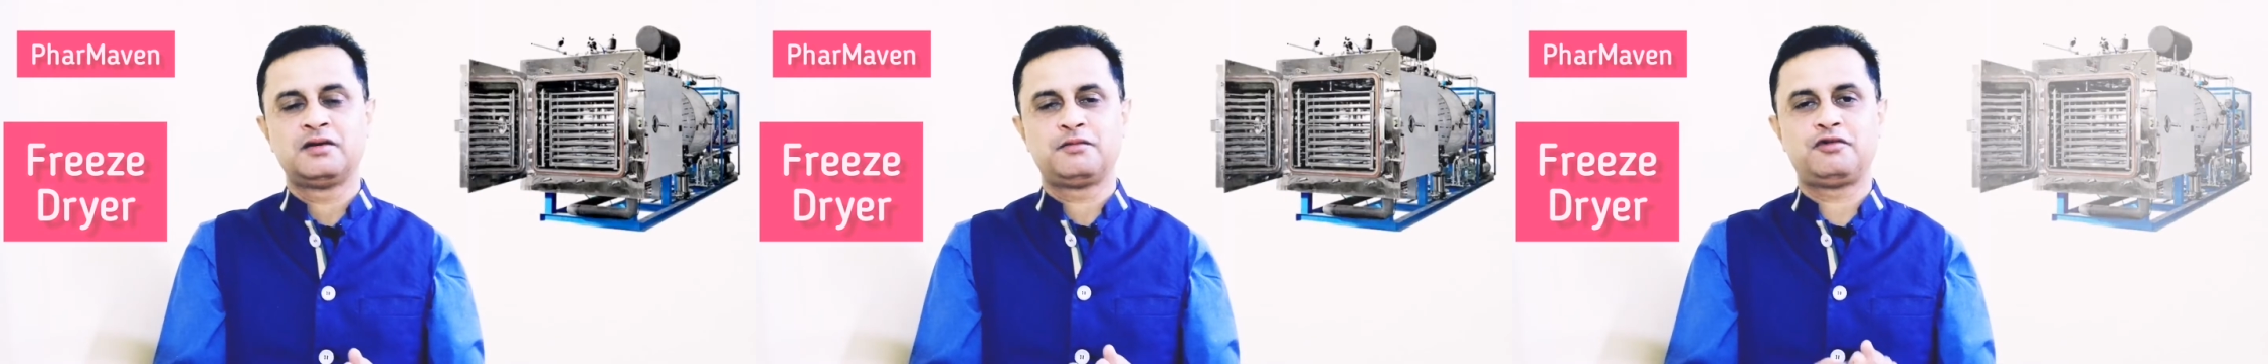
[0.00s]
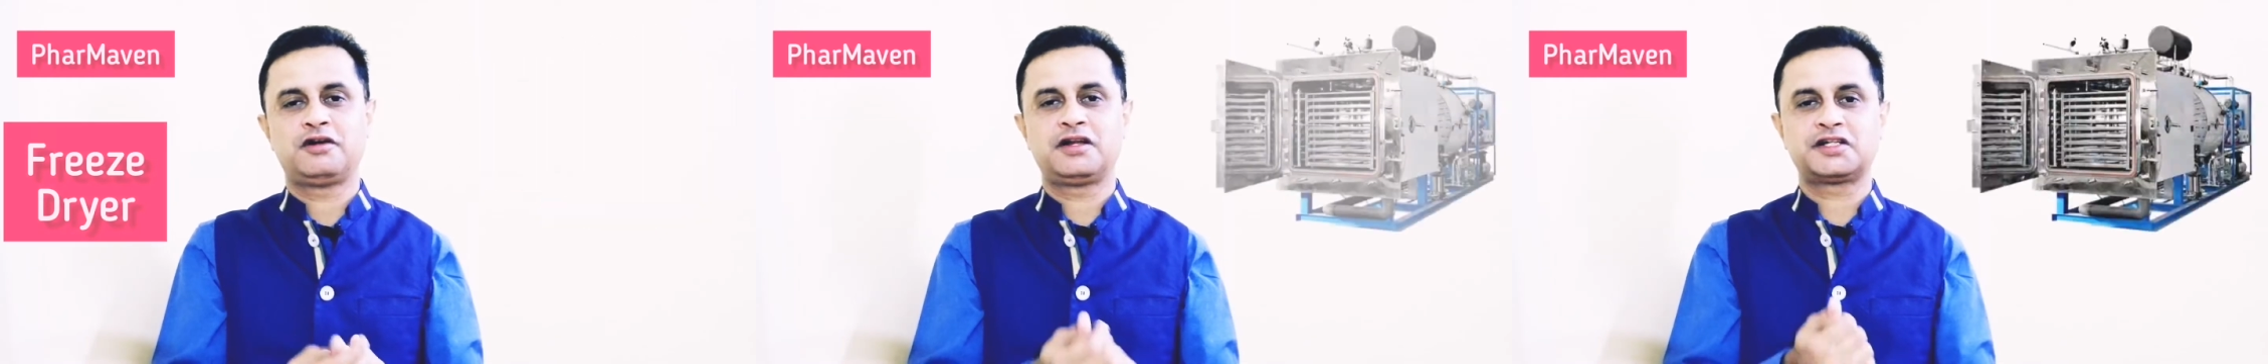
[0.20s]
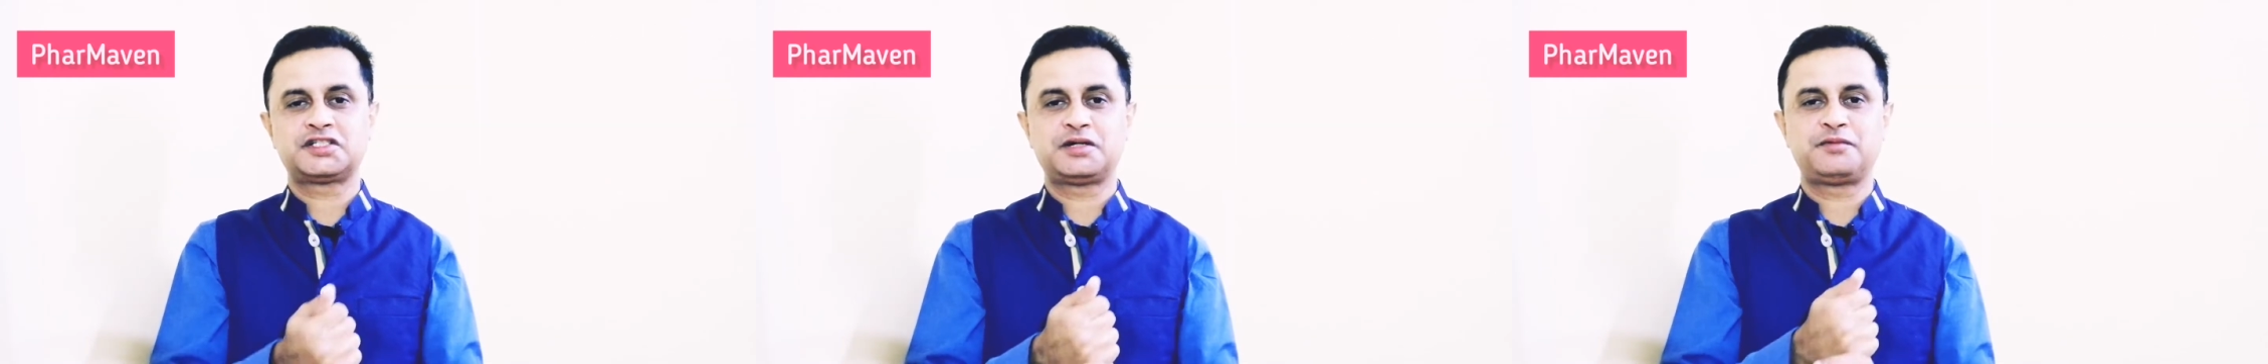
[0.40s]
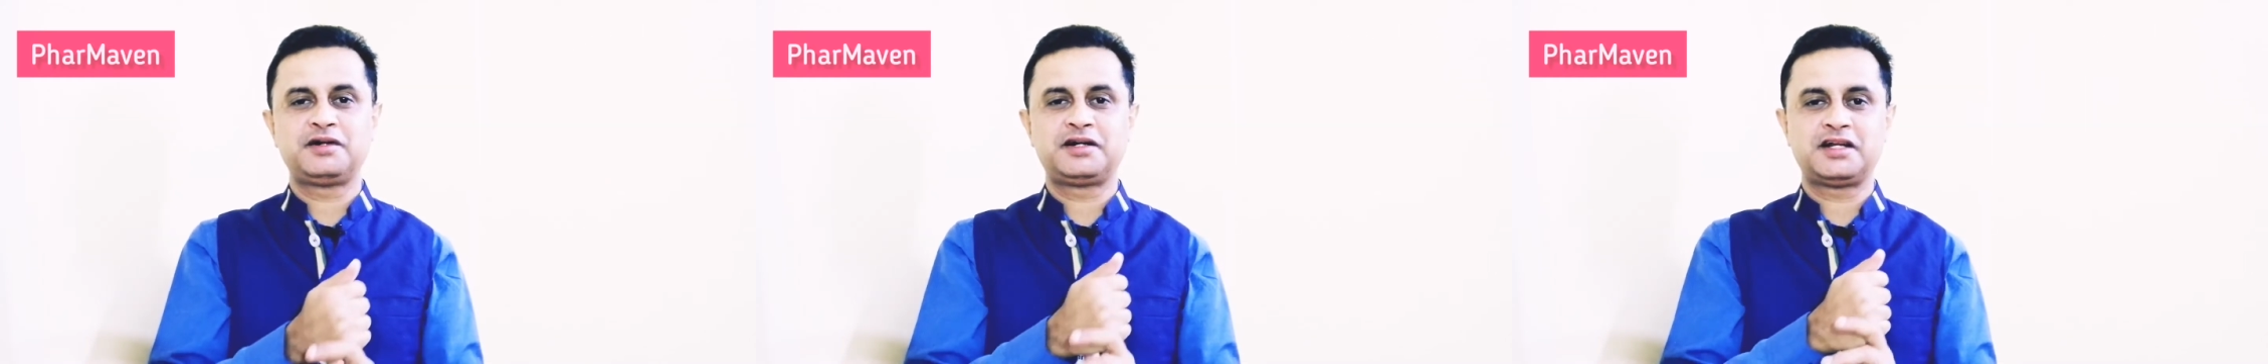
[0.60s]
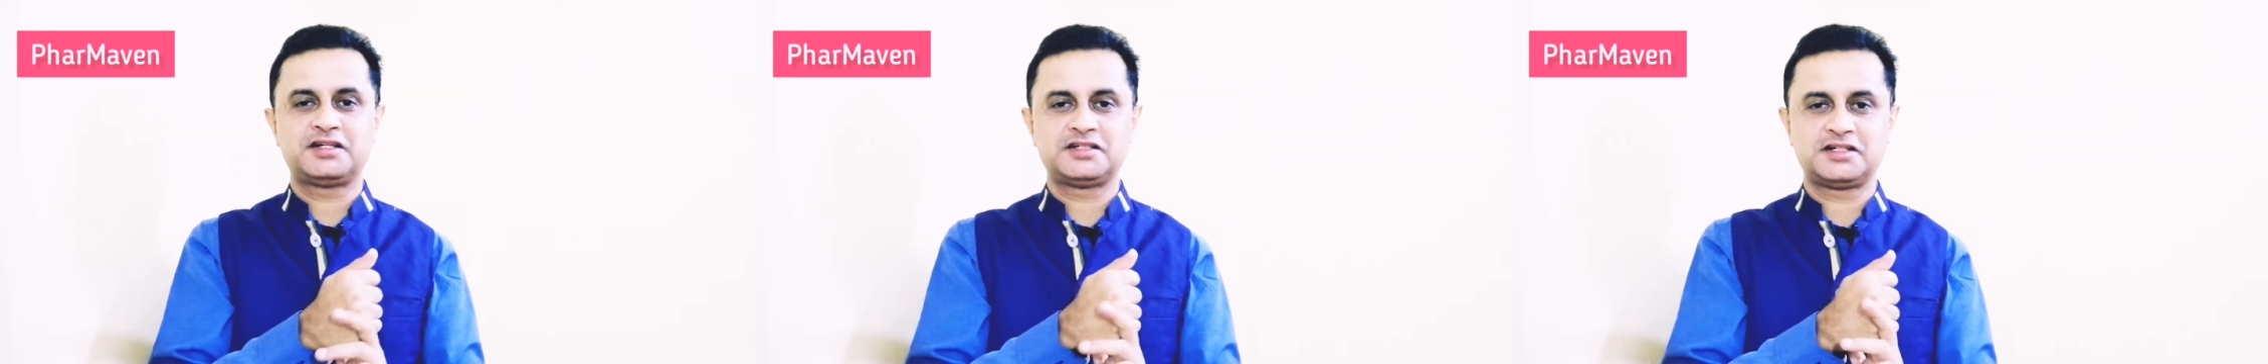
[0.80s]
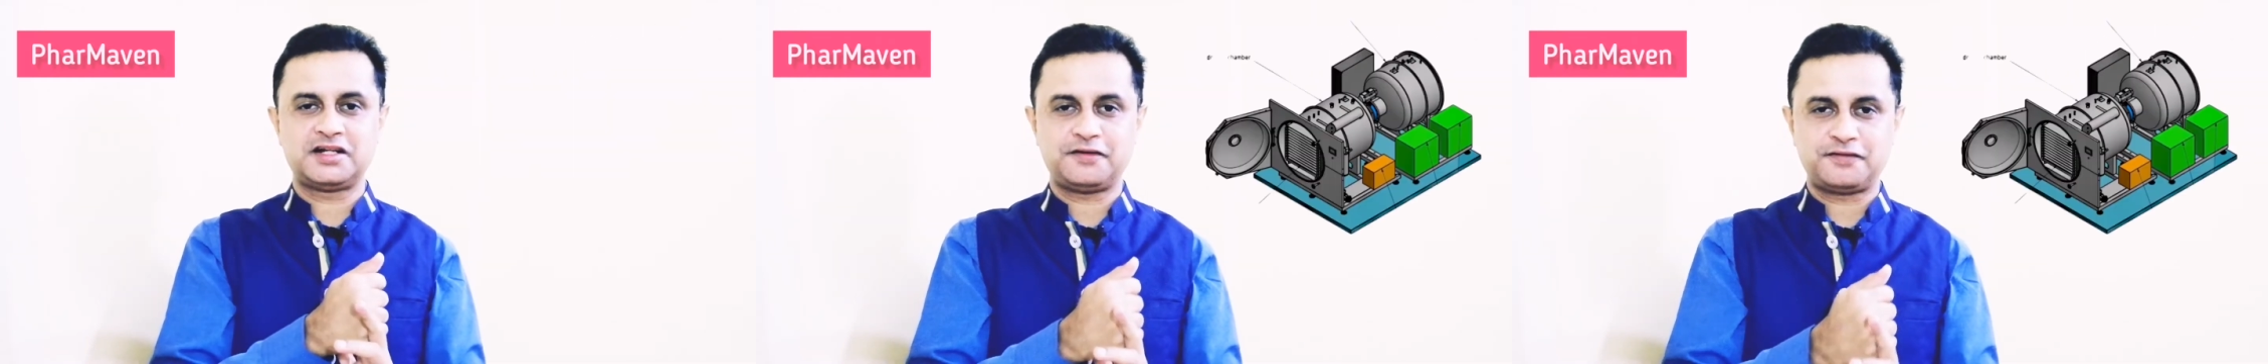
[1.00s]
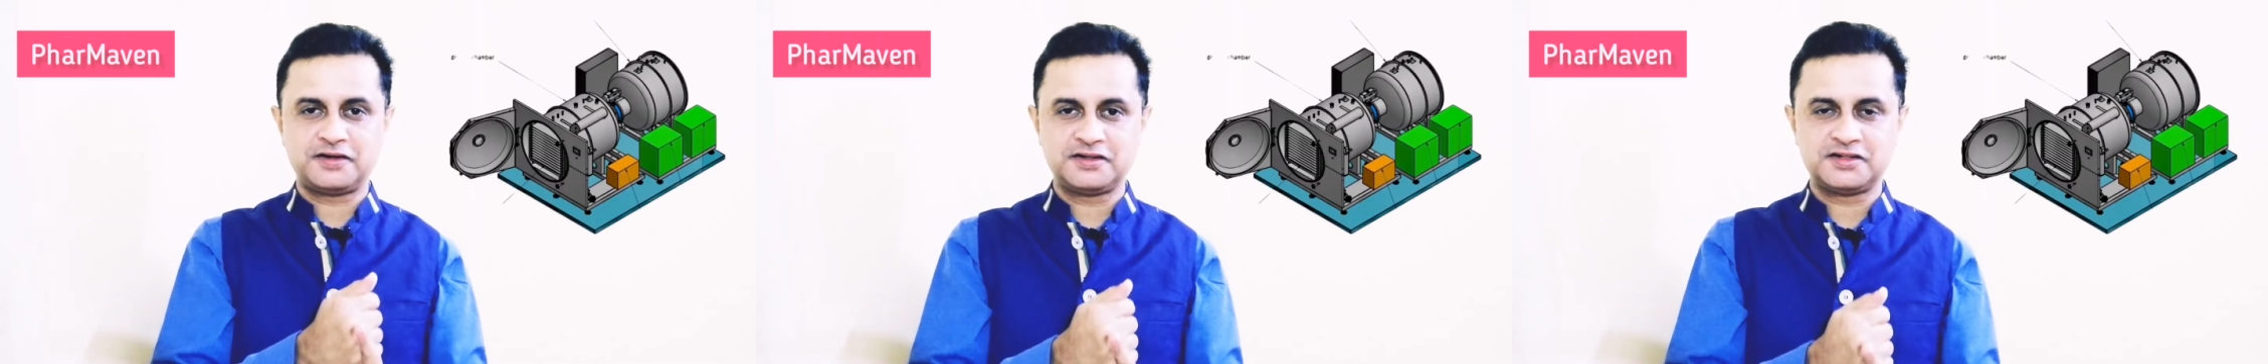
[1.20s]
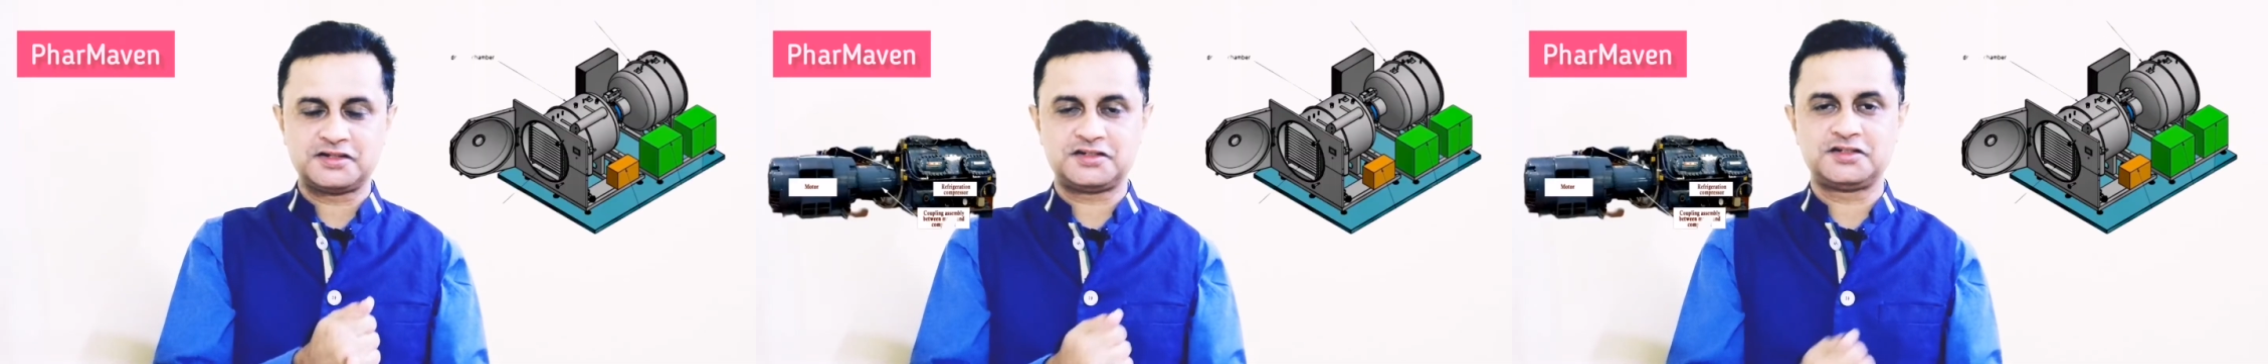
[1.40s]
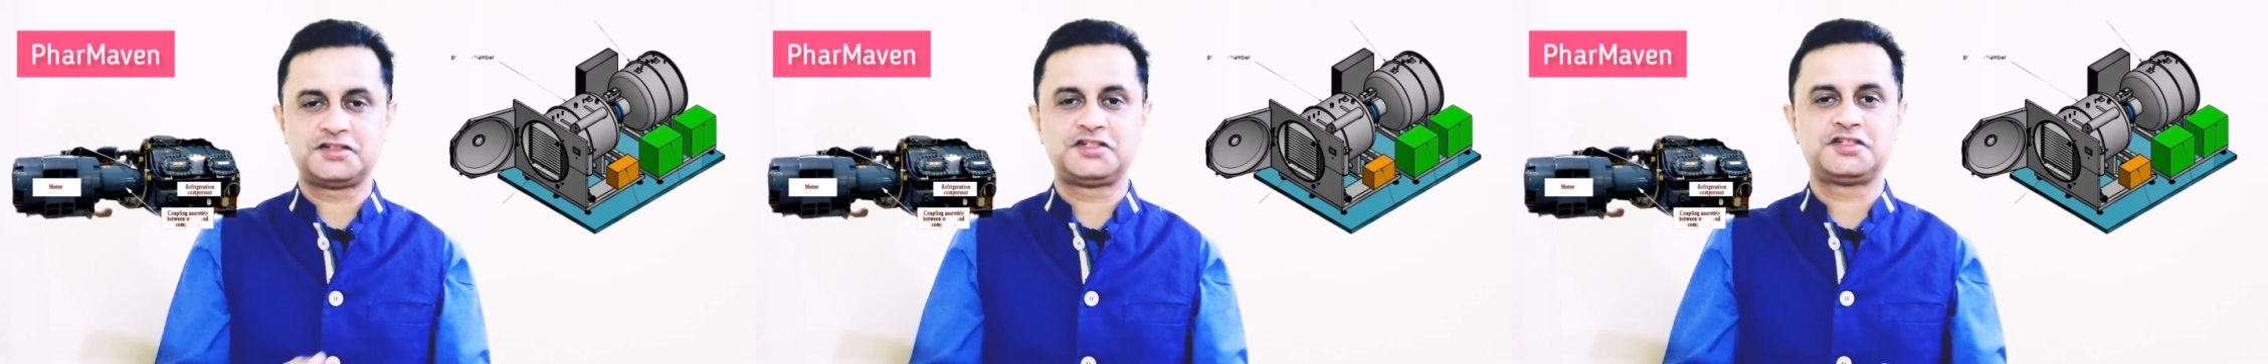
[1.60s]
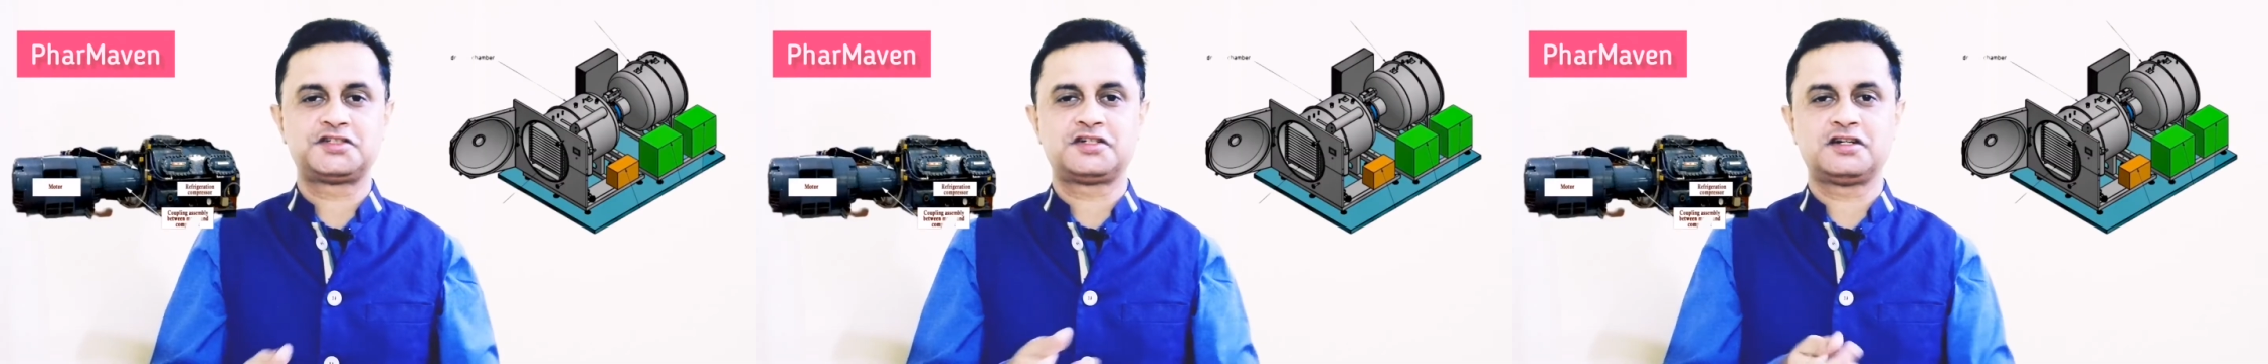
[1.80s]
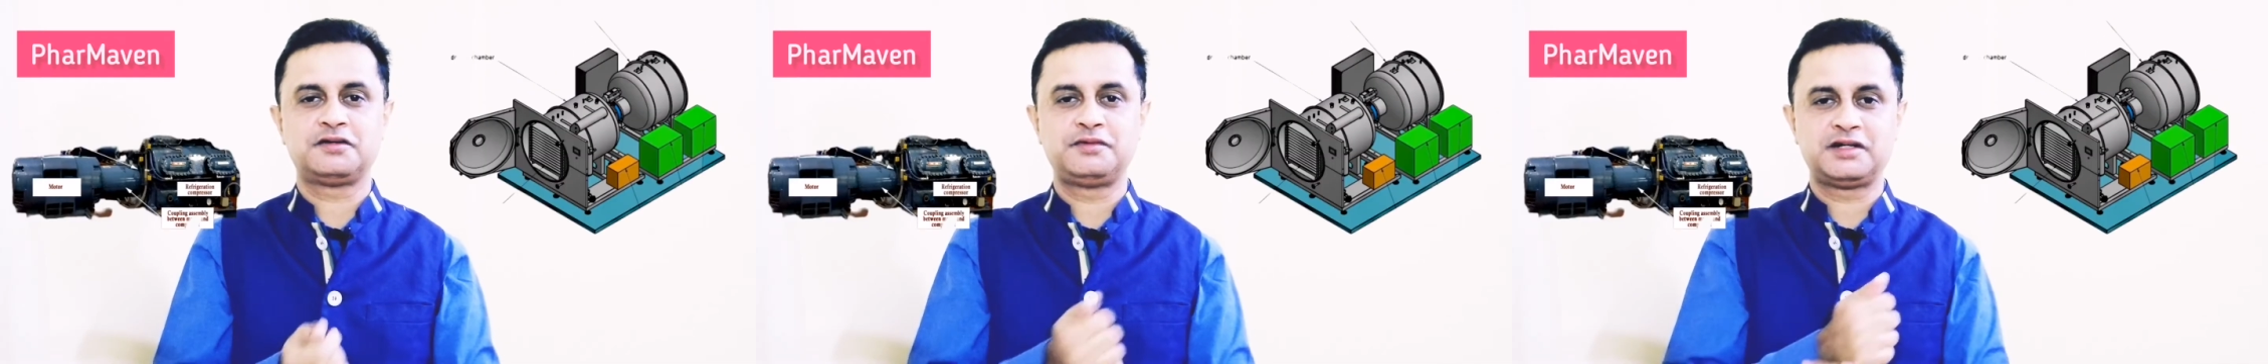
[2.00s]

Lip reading: For example, it has a refrigeration system,